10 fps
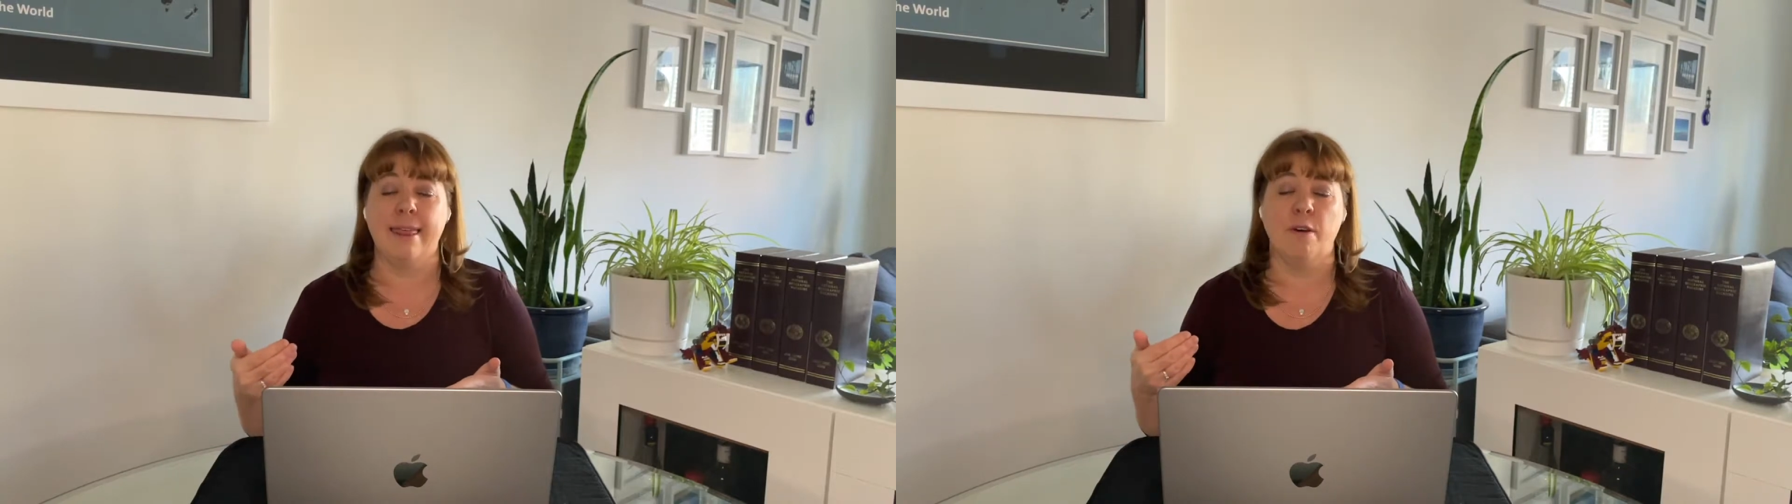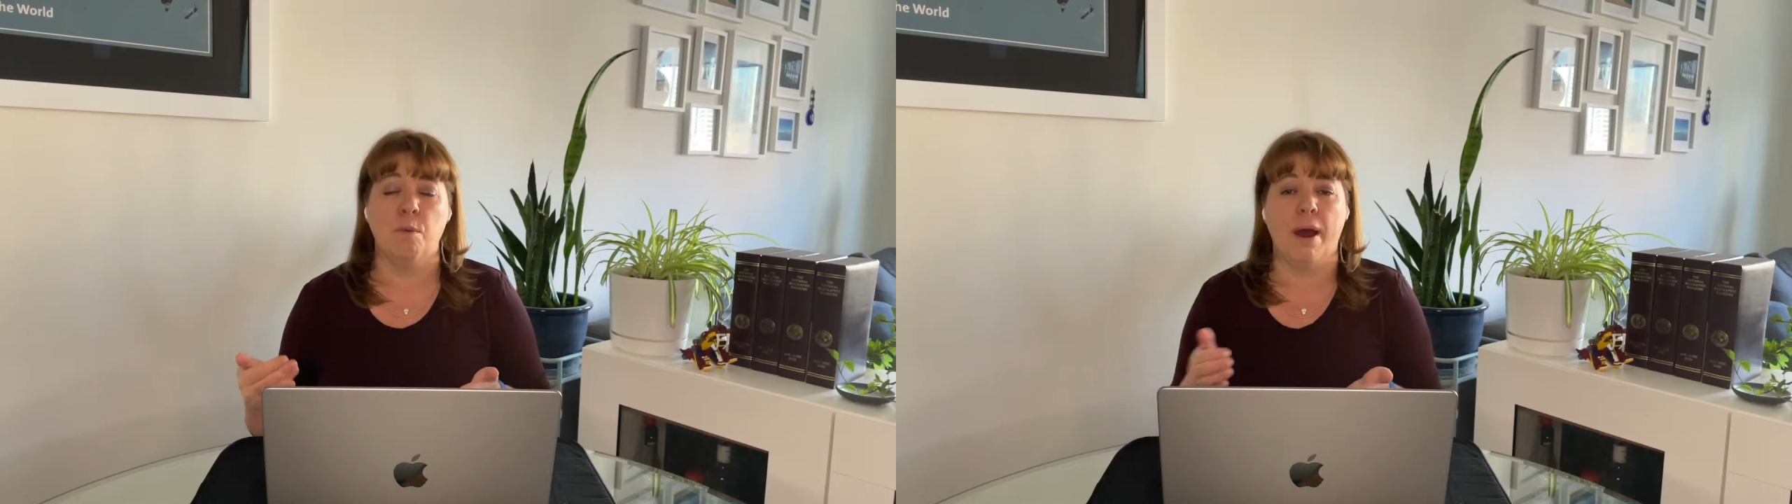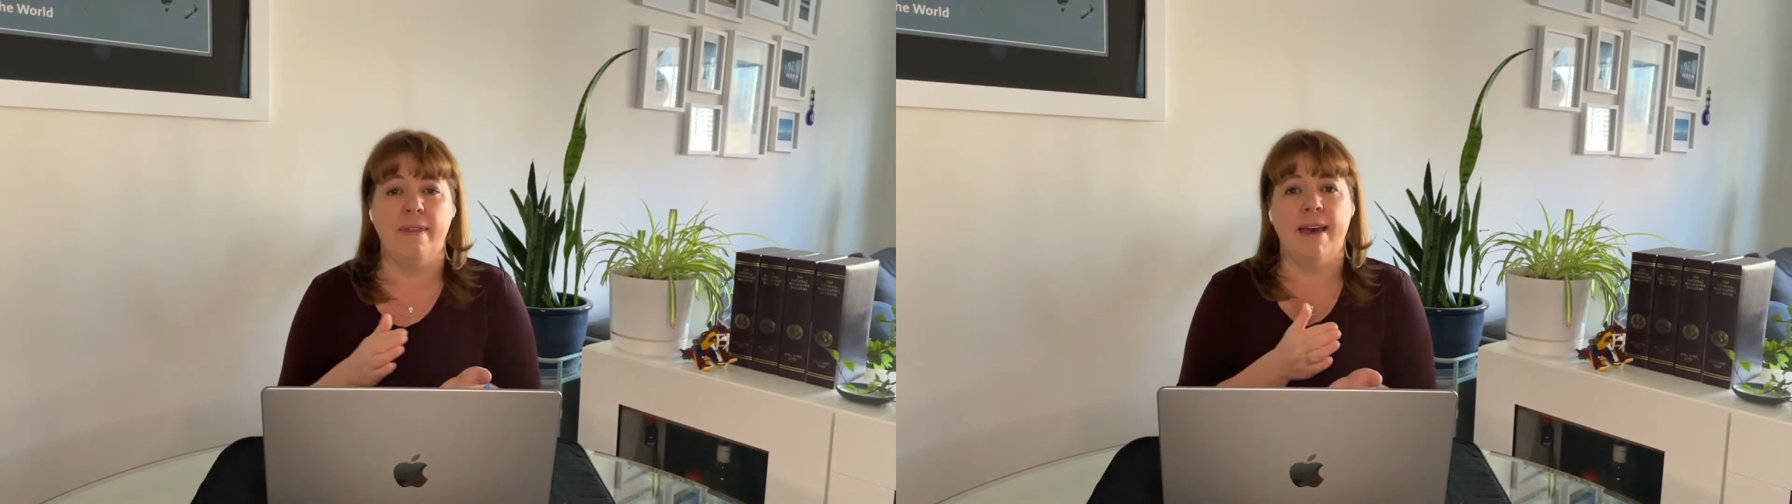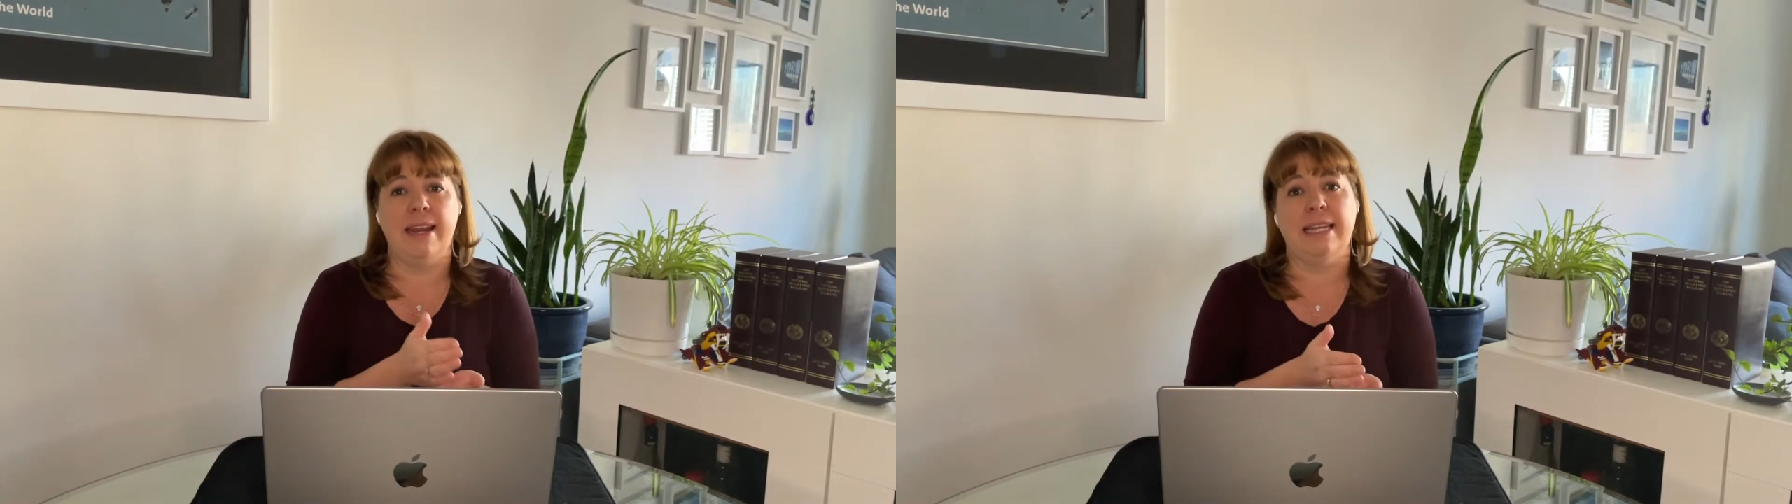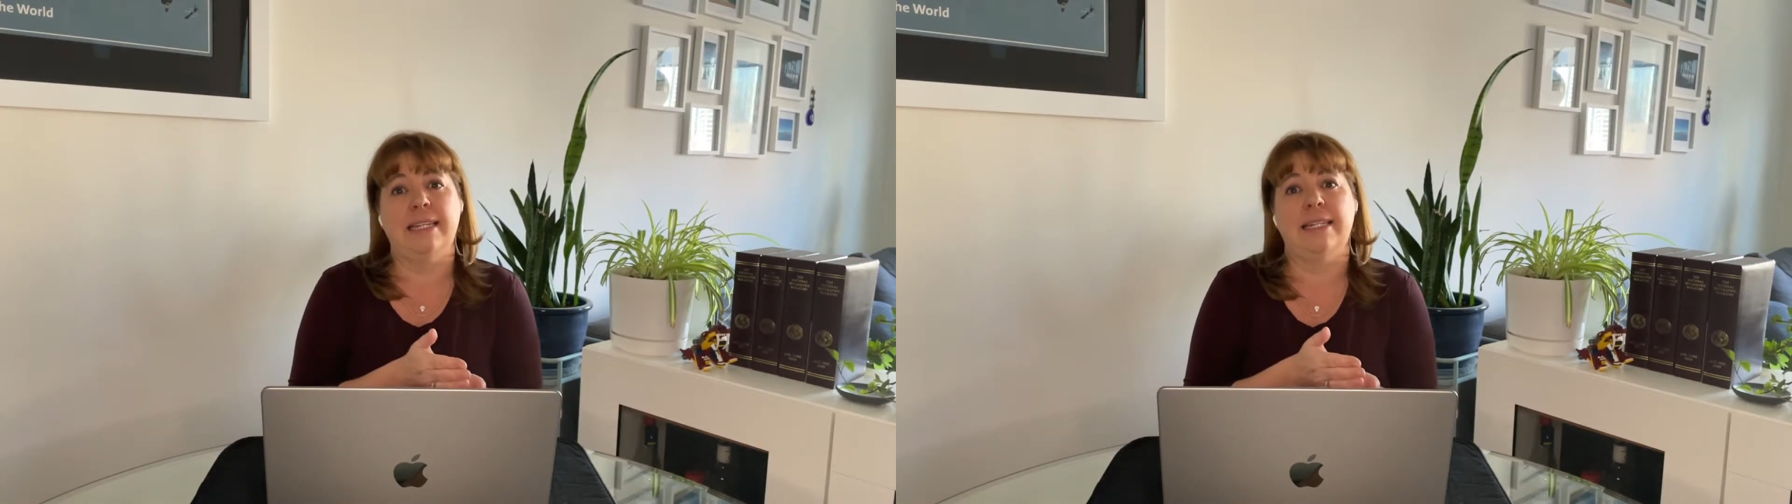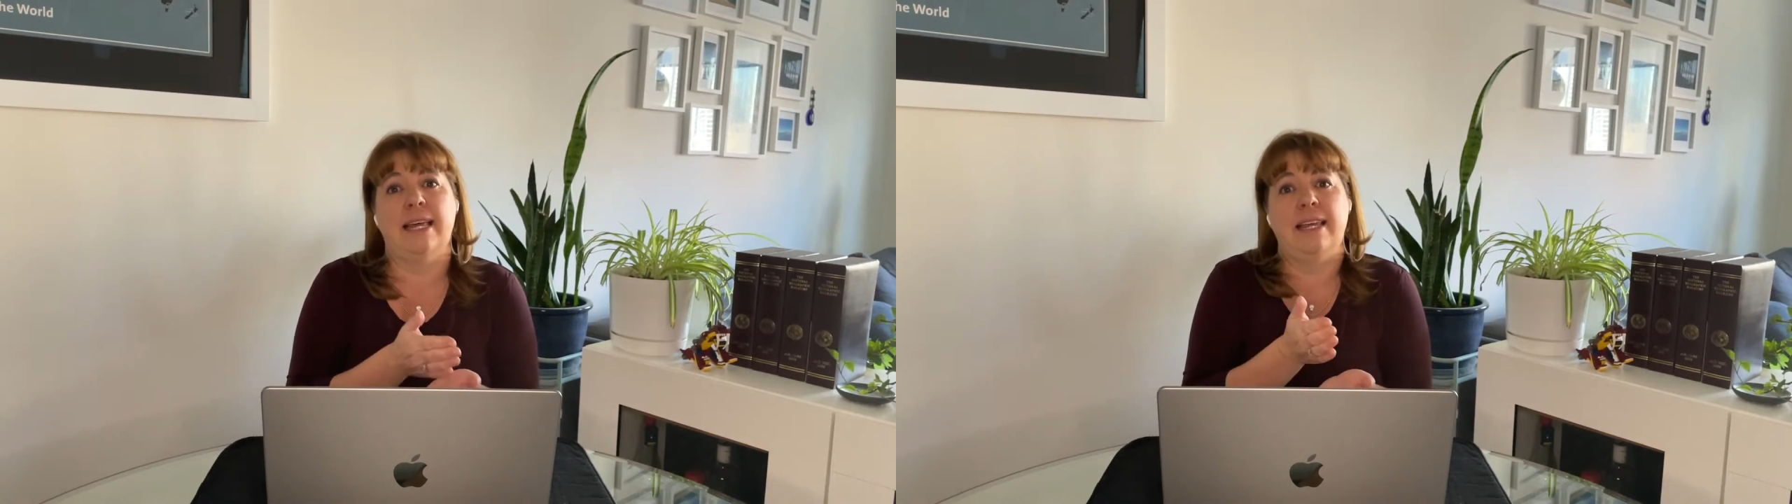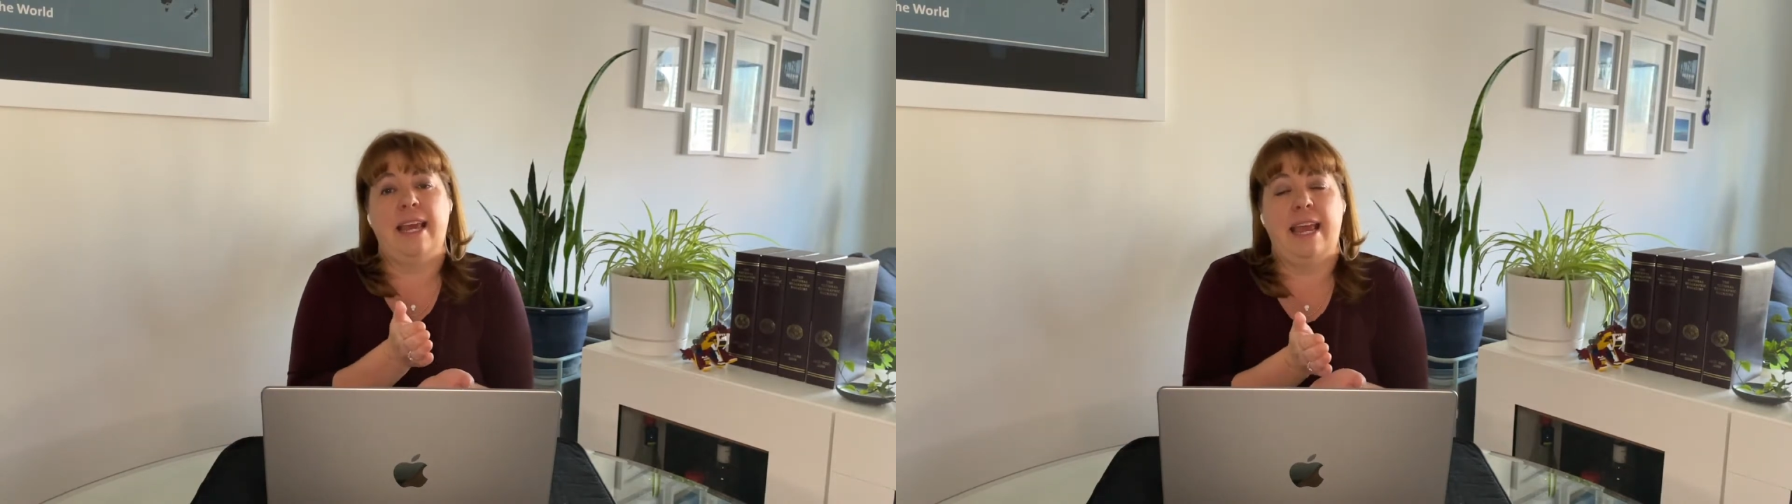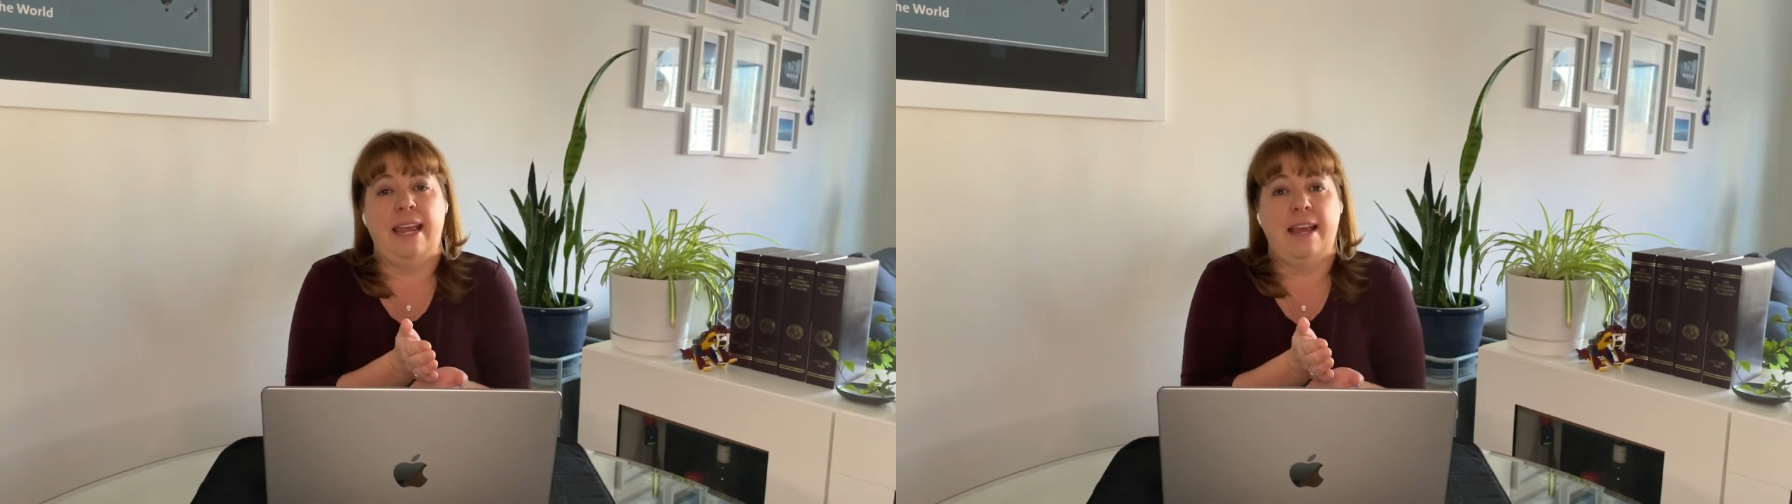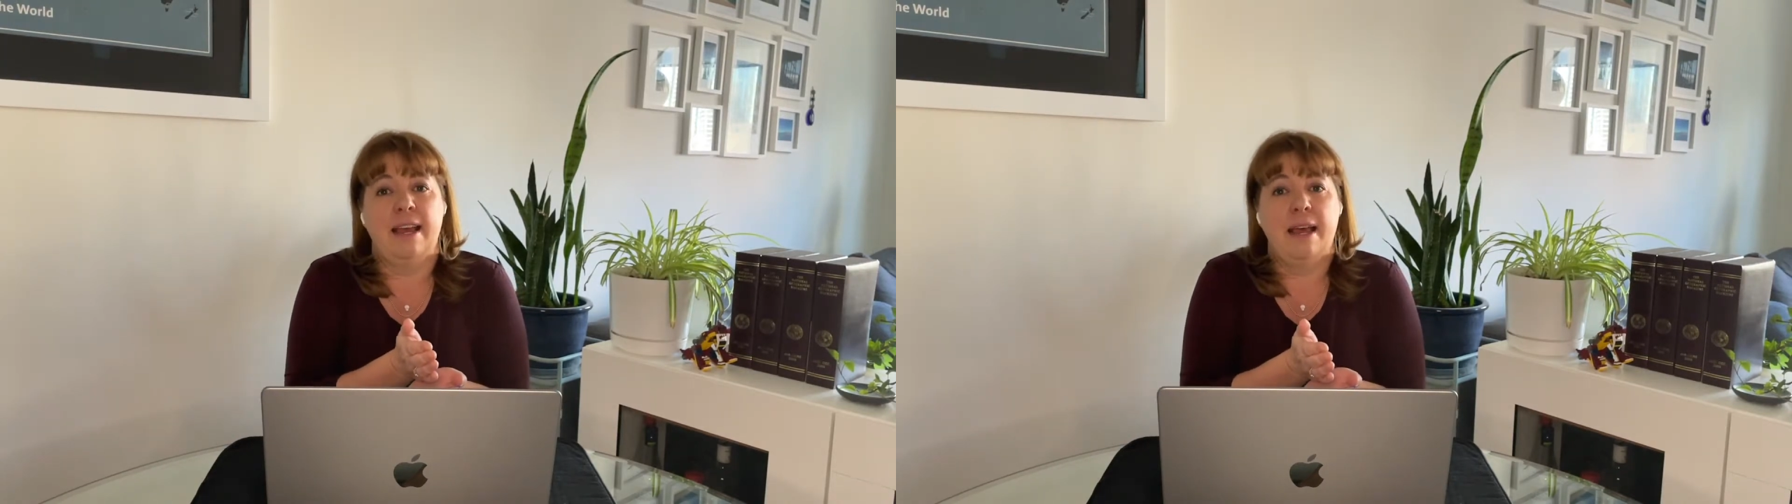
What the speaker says: the one that is a